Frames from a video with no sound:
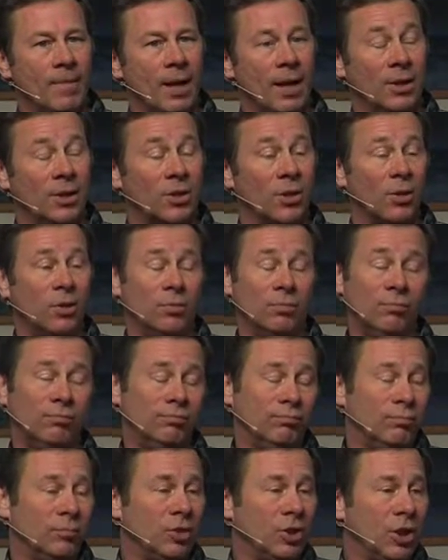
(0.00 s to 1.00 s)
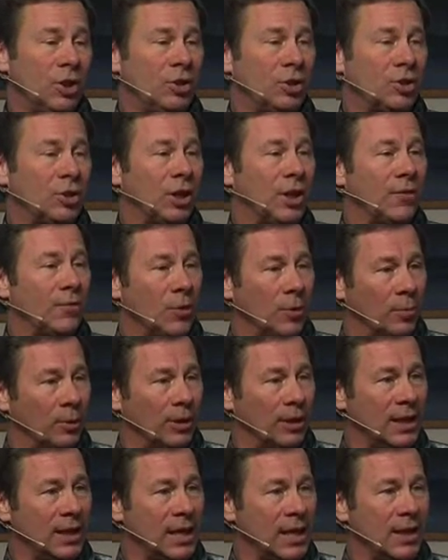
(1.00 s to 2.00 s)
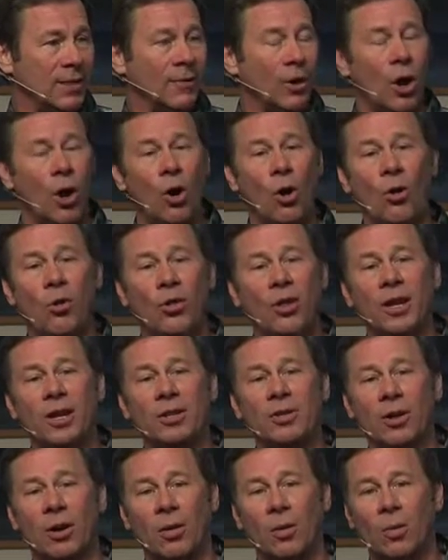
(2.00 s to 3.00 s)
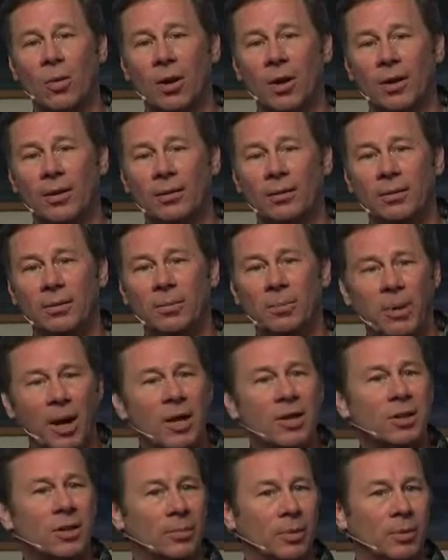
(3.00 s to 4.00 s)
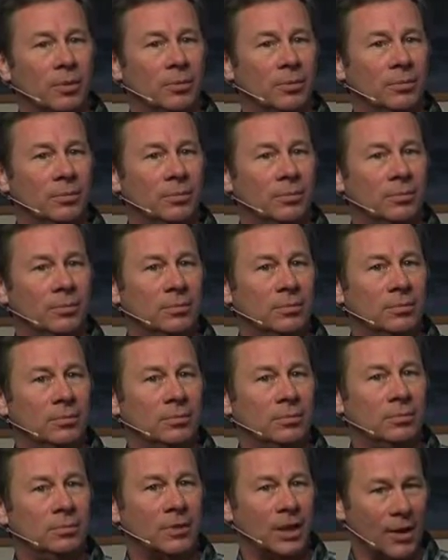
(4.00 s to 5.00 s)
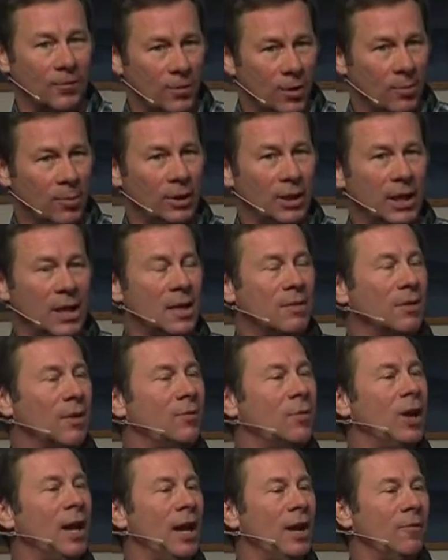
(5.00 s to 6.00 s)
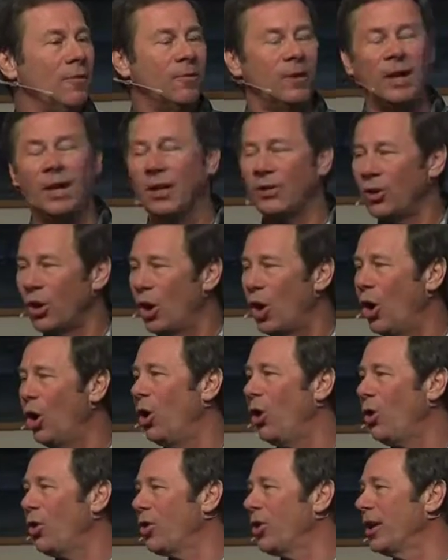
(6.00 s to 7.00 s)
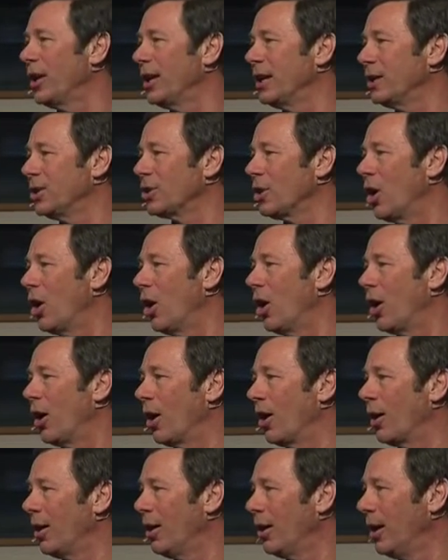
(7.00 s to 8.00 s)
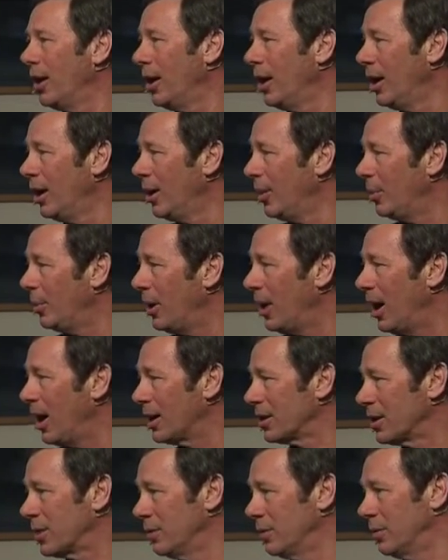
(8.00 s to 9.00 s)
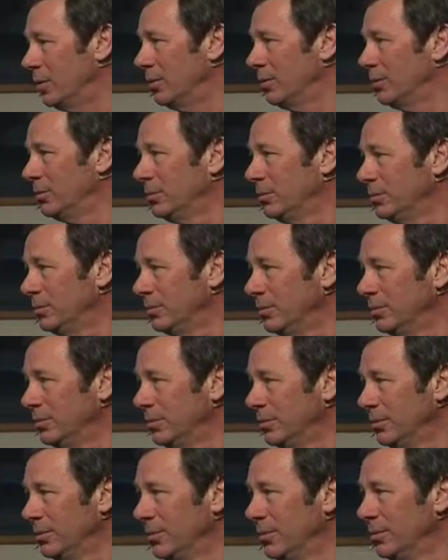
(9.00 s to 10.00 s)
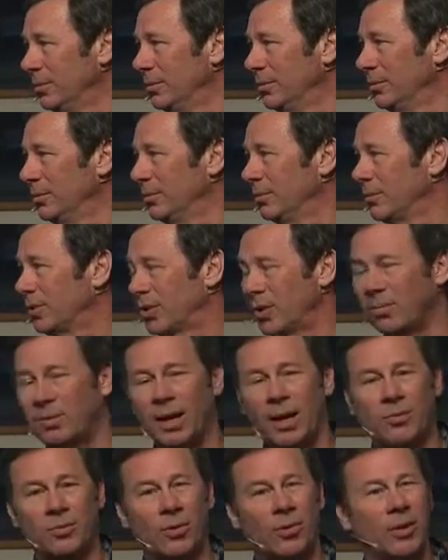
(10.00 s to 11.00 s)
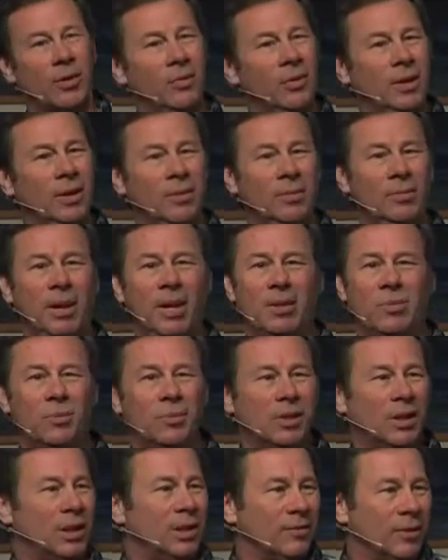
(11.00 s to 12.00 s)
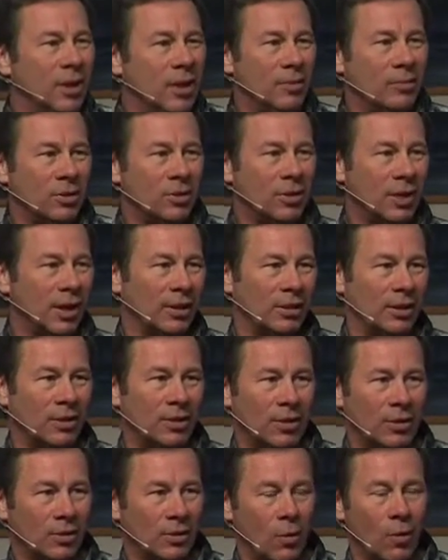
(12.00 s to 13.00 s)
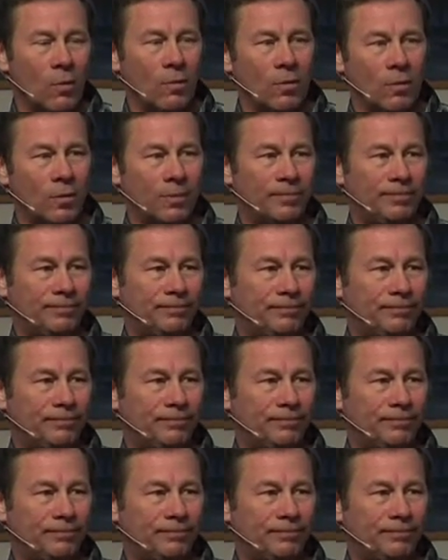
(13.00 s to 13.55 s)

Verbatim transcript: And so Jesus said, if you believe, all things are what? Possible. If you believe, if you have faith, all things are possible. Sometimes you think, well, we might as well give up. Looks like this is over.